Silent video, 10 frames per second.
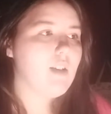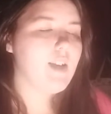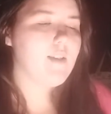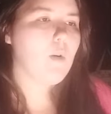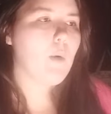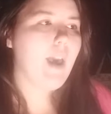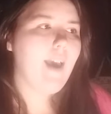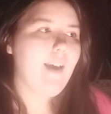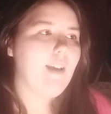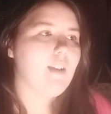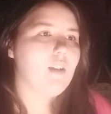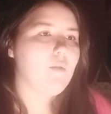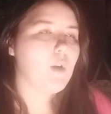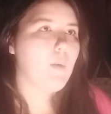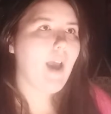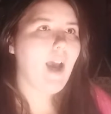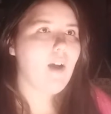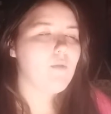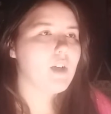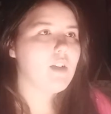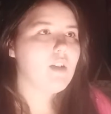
It's okay if you have